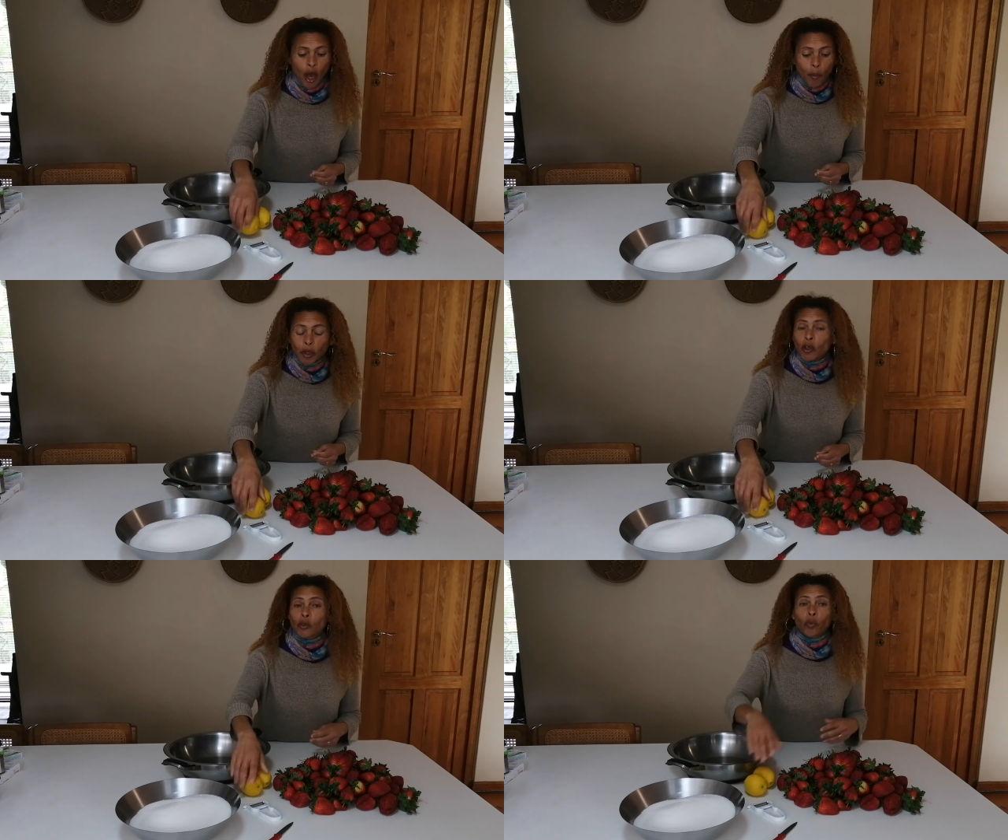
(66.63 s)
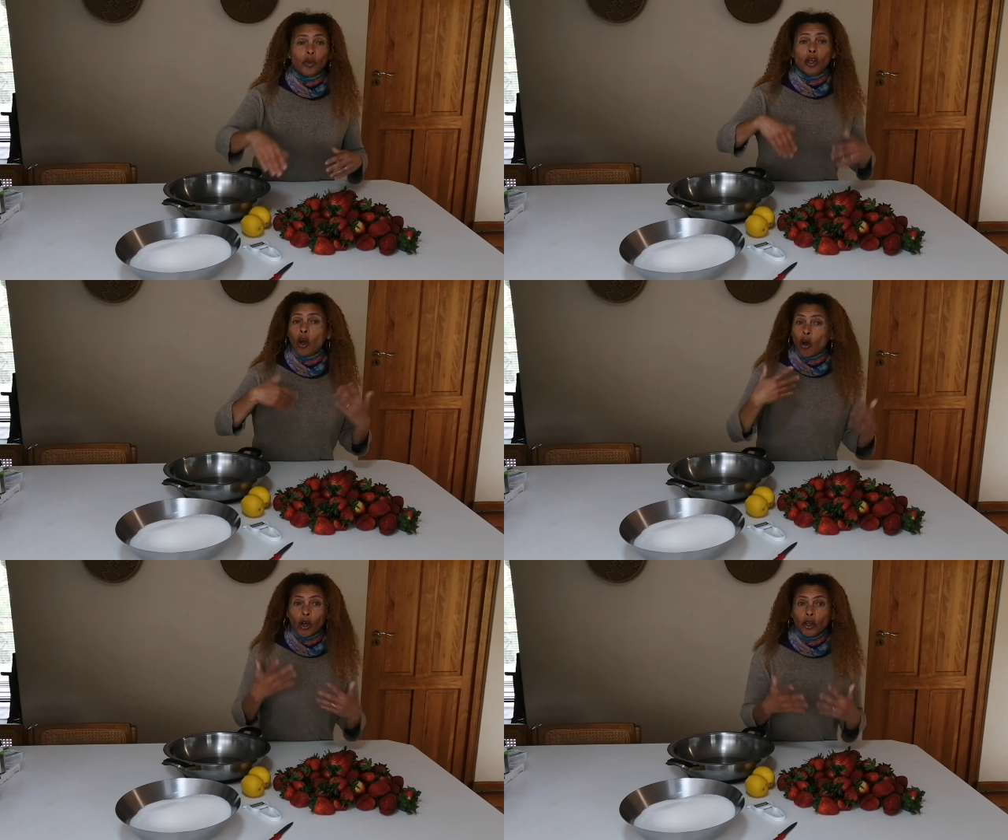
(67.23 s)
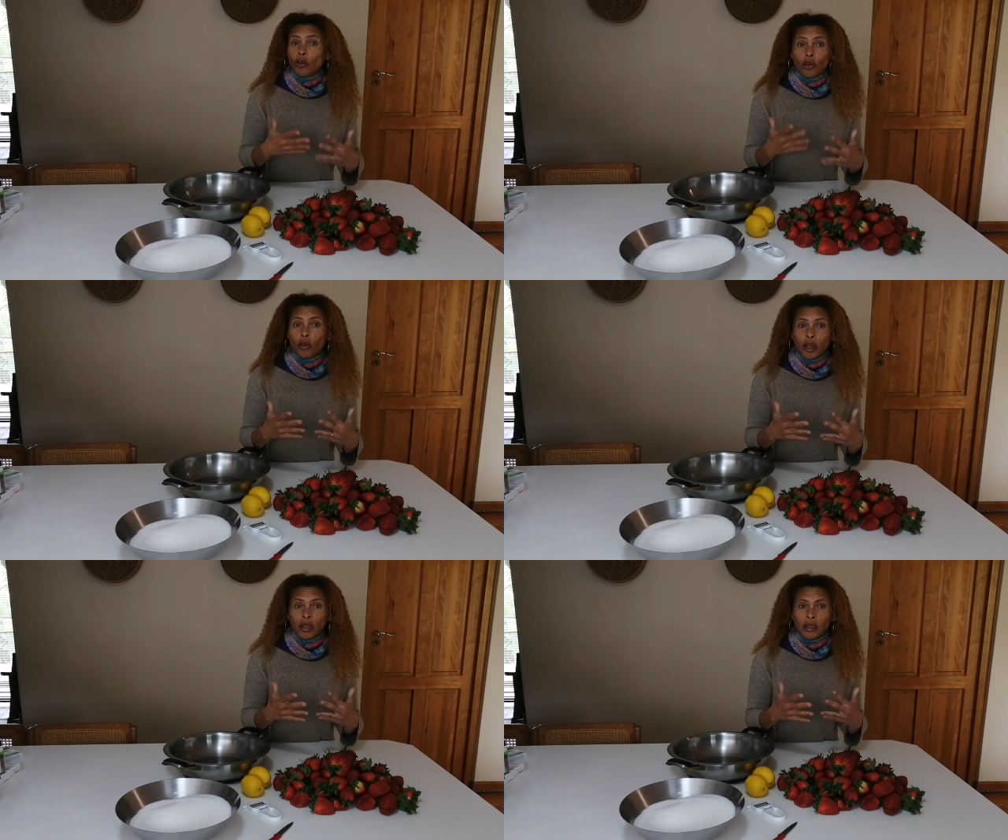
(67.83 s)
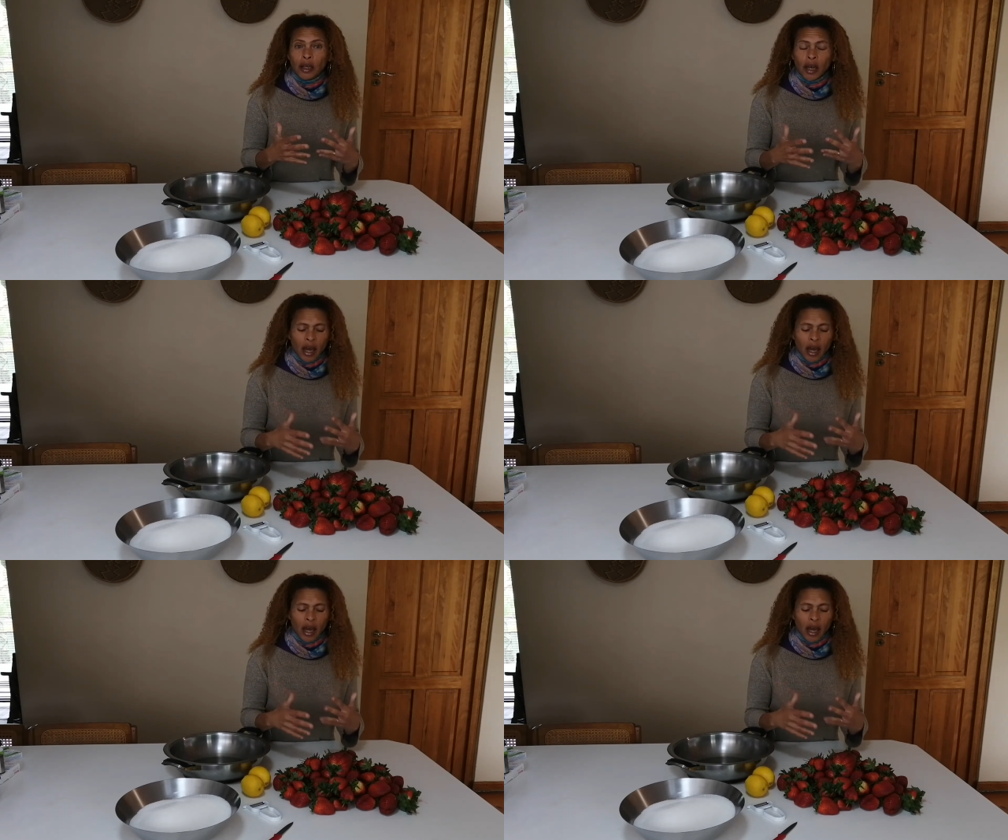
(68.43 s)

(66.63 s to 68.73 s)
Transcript: Because the longer you cook it,